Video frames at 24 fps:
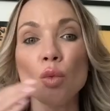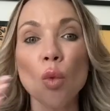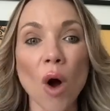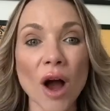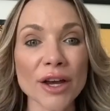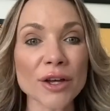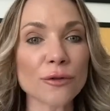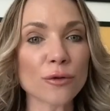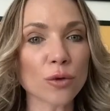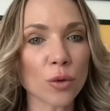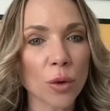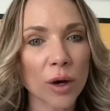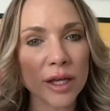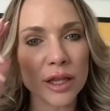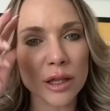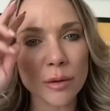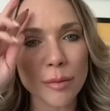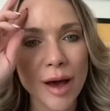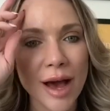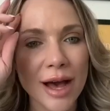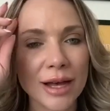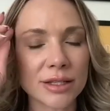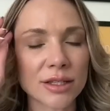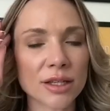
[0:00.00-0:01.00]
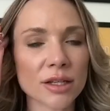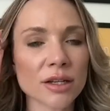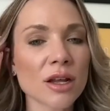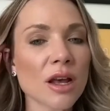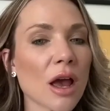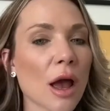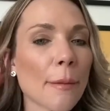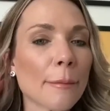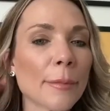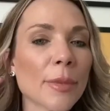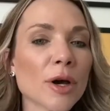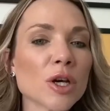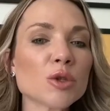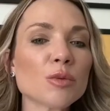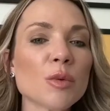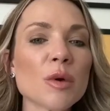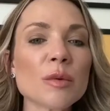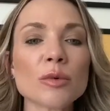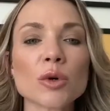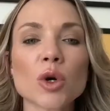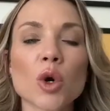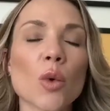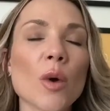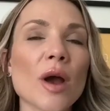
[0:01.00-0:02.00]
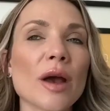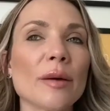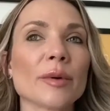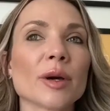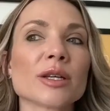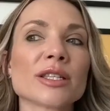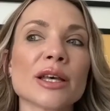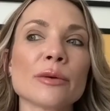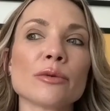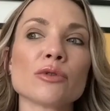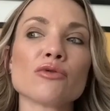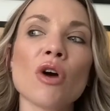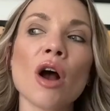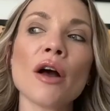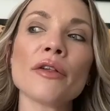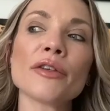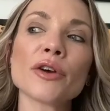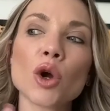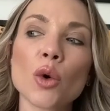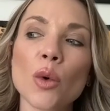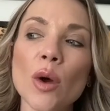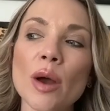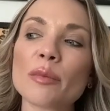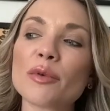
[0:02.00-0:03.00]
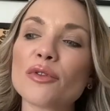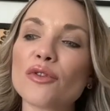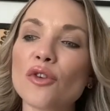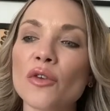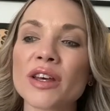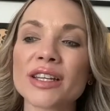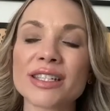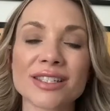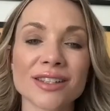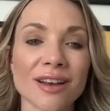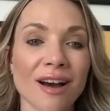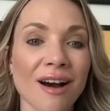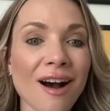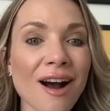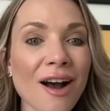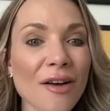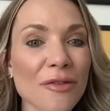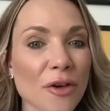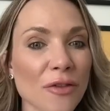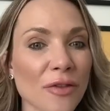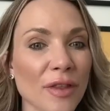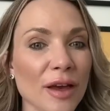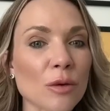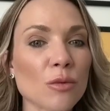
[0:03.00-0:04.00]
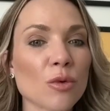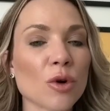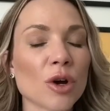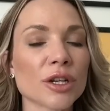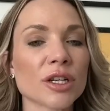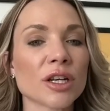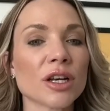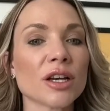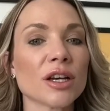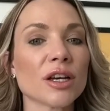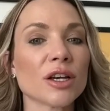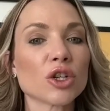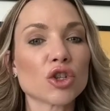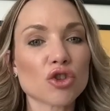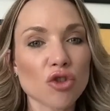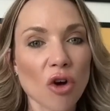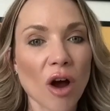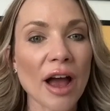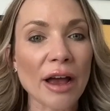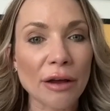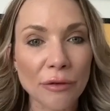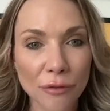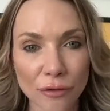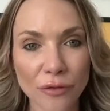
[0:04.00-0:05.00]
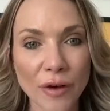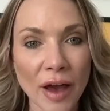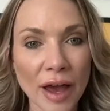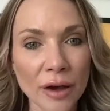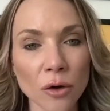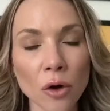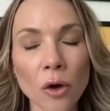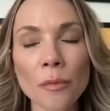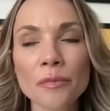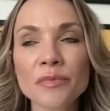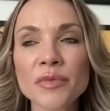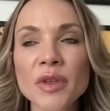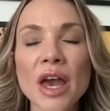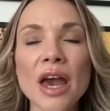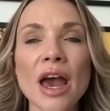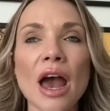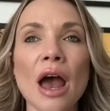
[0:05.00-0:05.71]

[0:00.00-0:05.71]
why you've quit in the past, and most people quit because they would rather quit before they start than they would try and fail.